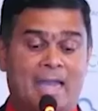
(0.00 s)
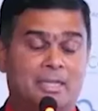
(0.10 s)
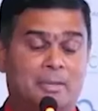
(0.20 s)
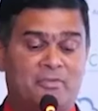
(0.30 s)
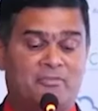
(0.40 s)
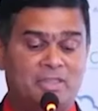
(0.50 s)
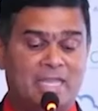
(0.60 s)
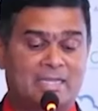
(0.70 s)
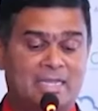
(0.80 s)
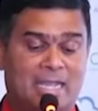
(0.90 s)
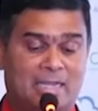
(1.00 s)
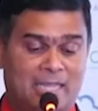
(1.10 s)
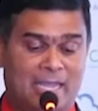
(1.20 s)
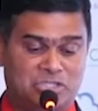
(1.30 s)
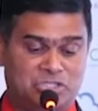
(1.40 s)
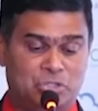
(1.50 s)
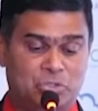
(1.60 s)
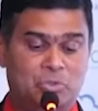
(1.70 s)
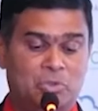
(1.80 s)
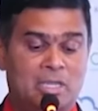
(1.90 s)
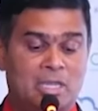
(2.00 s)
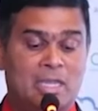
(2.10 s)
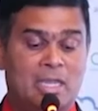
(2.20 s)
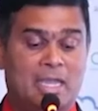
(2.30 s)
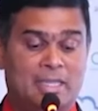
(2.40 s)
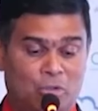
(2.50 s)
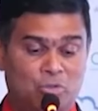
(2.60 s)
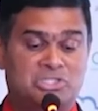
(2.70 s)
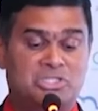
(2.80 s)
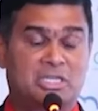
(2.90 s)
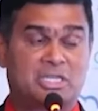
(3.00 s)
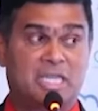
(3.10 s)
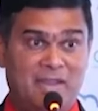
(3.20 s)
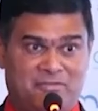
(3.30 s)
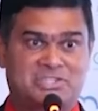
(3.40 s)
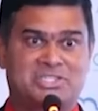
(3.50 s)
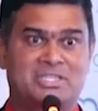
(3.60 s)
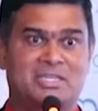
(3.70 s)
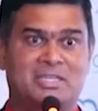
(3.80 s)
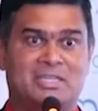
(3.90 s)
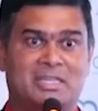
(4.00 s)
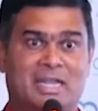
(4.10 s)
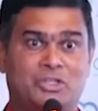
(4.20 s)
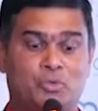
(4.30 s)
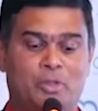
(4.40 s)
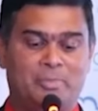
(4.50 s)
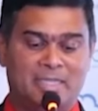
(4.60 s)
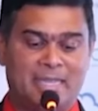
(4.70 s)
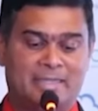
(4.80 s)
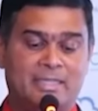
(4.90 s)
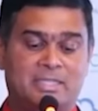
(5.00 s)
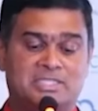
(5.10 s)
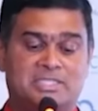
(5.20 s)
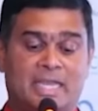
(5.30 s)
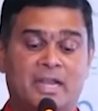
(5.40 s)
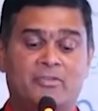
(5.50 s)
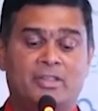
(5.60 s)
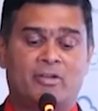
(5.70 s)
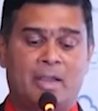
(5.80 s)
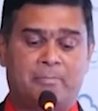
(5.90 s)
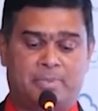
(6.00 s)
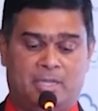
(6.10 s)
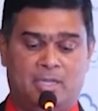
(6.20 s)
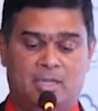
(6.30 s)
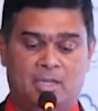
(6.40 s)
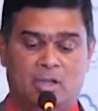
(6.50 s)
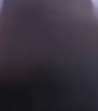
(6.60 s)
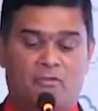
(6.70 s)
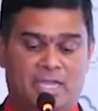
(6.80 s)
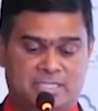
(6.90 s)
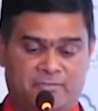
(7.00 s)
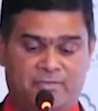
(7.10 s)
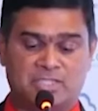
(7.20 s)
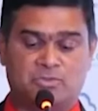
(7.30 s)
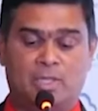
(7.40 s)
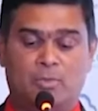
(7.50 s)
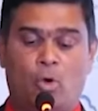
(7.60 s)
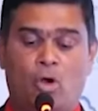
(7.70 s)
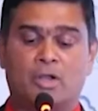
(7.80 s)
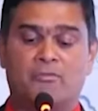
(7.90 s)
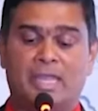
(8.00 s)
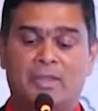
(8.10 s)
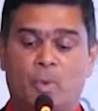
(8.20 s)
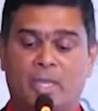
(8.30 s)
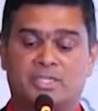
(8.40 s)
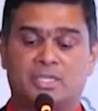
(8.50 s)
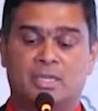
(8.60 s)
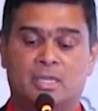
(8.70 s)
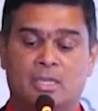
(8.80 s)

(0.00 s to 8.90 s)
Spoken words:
And before that, I'd like to announce the gifts that you will be getting. The second runner-up of SFS will walk away with